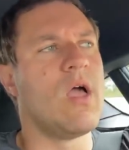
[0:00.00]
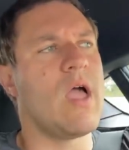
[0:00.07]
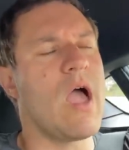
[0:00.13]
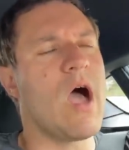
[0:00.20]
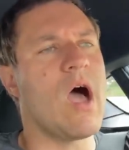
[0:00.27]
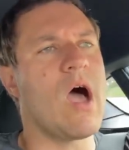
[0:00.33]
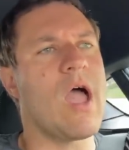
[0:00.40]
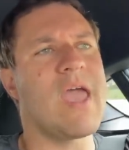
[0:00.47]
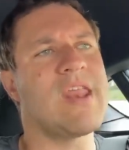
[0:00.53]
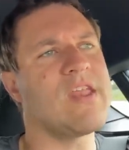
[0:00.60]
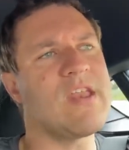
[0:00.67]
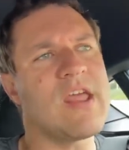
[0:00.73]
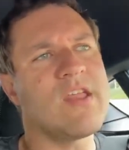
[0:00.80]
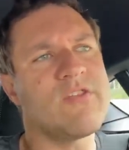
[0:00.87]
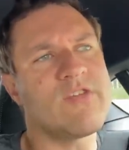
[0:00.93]

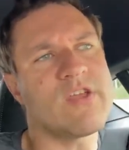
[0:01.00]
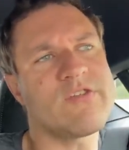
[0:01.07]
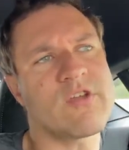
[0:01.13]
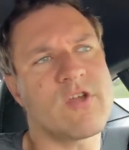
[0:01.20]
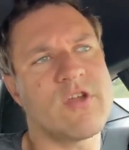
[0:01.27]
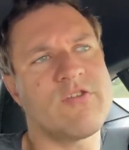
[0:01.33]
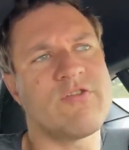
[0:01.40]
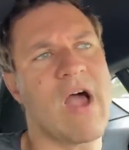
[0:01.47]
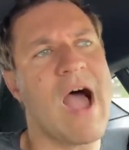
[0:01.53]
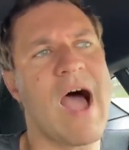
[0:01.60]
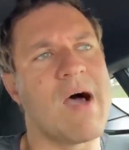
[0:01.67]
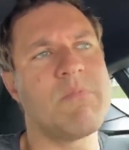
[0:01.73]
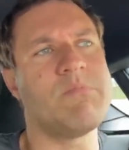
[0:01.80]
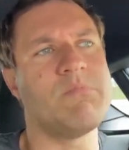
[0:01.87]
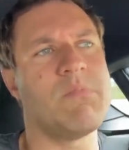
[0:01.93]
And it does a good
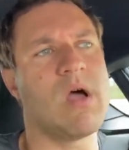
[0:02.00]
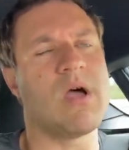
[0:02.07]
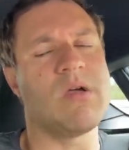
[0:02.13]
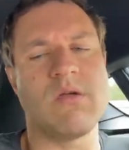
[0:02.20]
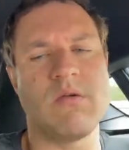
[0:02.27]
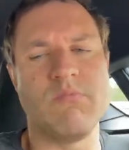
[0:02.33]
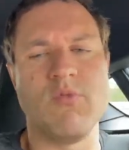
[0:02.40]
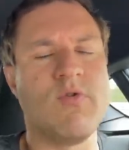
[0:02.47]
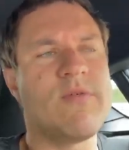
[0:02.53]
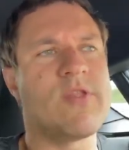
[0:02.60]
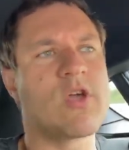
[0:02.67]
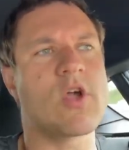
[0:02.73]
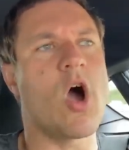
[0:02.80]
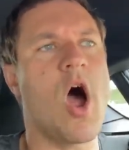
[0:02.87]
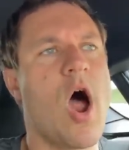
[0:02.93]
job moving
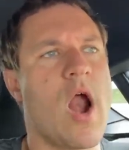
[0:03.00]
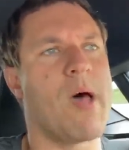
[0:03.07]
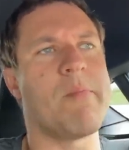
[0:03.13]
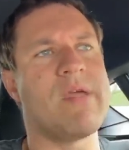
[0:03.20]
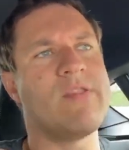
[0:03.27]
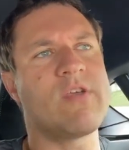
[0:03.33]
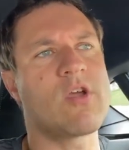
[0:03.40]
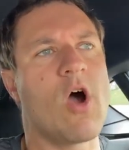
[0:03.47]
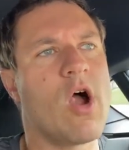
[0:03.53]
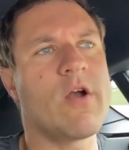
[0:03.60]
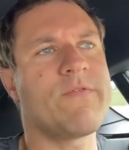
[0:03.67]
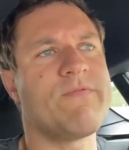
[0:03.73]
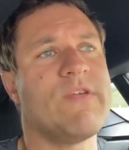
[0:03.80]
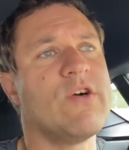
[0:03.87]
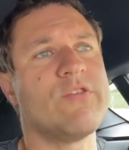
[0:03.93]
the car. I mean, the car
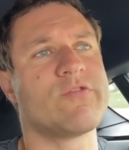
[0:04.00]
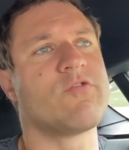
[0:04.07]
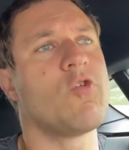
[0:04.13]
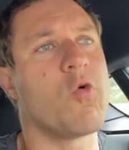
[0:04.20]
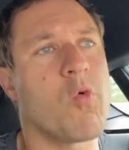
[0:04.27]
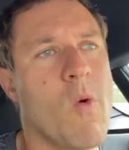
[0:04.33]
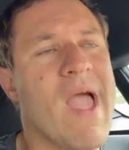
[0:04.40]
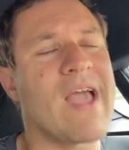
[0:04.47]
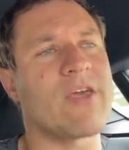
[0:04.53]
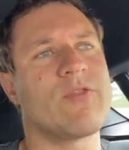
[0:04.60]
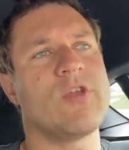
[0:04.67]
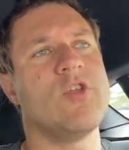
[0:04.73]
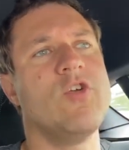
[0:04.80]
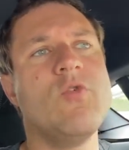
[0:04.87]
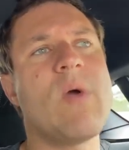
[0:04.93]
feels quick. The
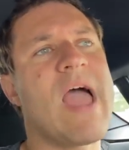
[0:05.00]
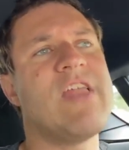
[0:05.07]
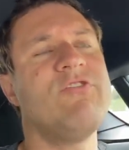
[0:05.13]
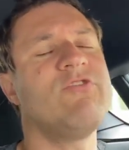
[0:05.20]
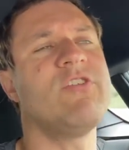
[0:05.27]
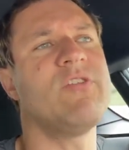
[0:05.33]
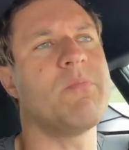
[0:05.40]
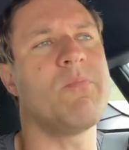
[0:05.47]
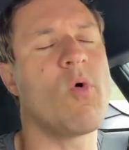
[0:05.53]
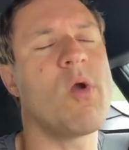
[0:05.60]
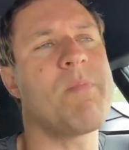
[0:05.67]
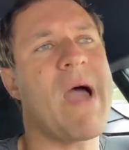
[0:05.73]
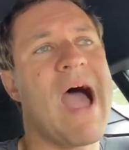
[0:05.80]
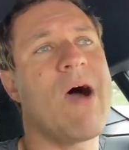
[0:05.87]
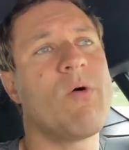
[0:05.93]
new engine, the more
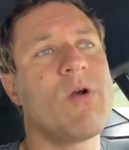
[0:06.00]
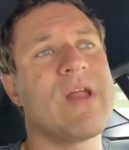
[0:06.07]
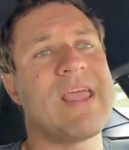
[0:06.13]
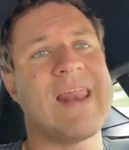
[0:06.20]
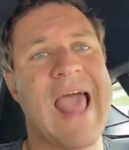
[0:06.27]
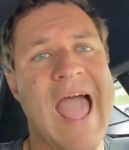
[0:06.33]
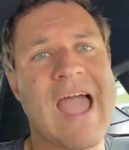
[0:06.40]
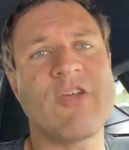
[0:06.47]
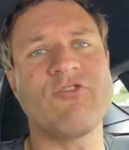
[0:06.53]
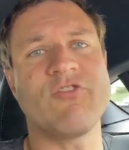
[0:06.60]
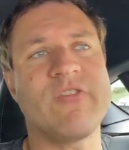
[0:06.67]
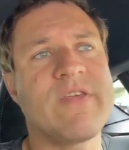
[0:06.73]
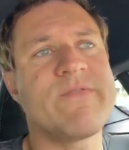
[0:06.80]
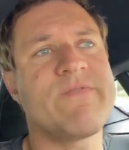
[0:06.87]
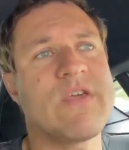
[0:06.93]
power, it
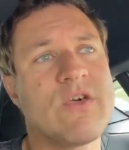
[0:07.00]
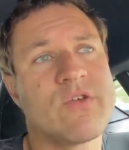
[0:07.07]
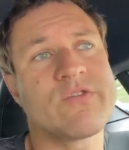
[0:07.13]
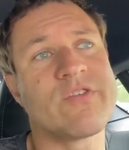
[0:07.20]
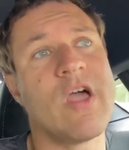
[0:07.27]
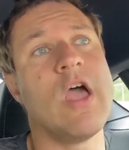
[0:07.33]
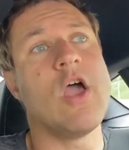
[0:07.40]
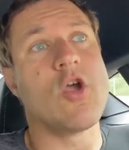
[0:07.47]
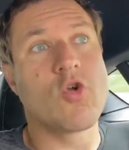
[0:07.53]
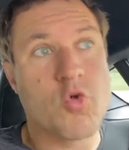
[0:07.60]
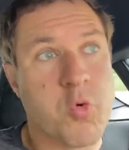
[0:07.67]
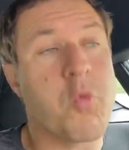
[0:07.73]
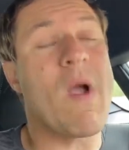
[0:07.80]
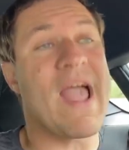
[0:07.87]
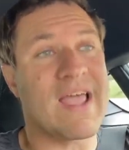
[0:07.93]
actually feels
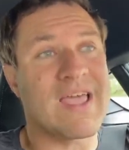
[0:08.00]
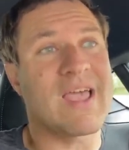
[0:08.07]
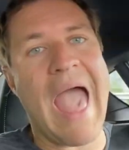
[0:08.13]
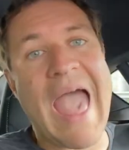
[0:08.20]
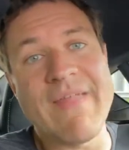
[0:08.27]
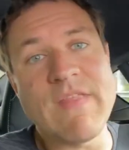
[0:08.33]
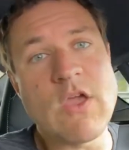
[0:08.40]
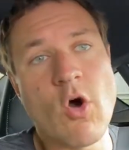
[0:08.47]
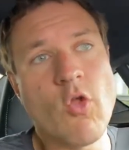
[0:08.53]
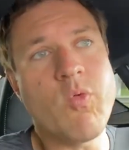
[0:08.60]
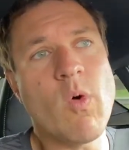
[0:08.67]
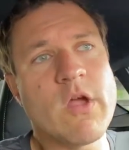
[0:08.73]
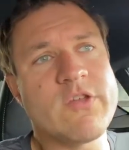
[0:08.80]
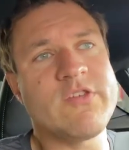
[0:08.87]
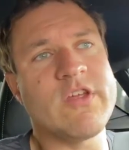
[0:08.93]
quick. And the old
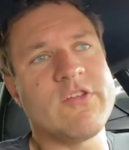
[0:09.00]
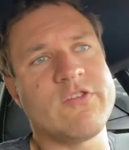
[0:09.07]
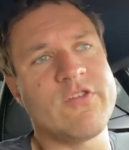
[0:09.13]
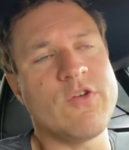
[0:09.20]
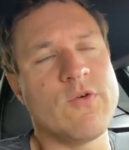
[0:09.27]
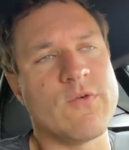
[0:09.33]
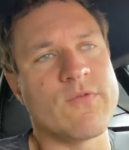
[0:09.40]
one did too,